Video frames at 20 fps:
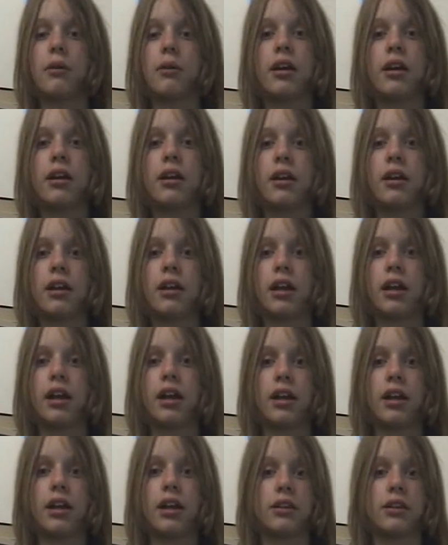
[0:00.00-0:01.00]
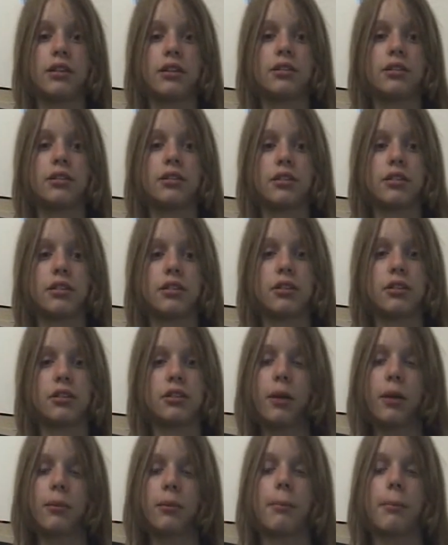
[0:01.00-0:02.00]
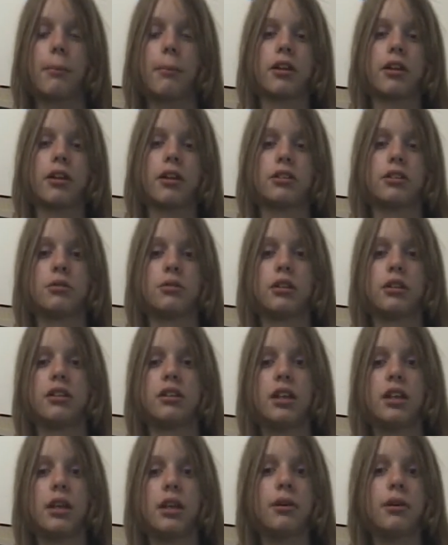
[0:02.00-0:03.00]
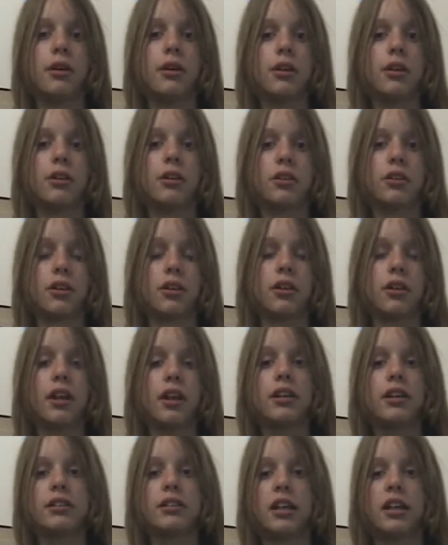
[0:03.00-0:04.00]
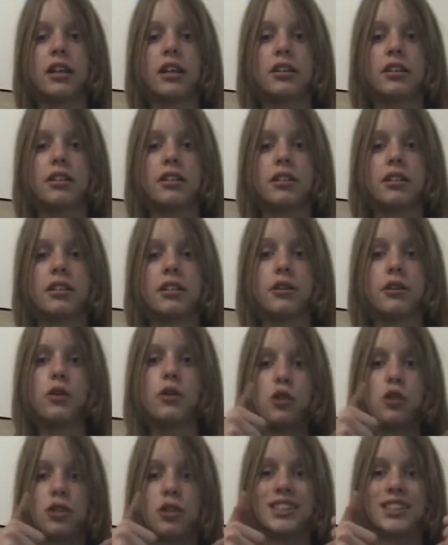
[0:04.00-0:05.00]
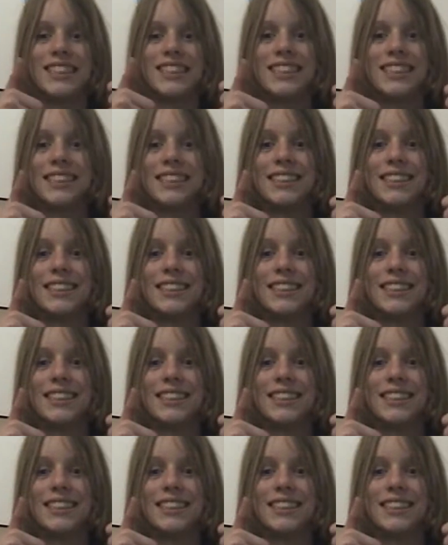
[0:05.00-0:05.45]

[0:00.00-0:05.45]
anywhere, and going by bus is really cheap. So yes, that's good news.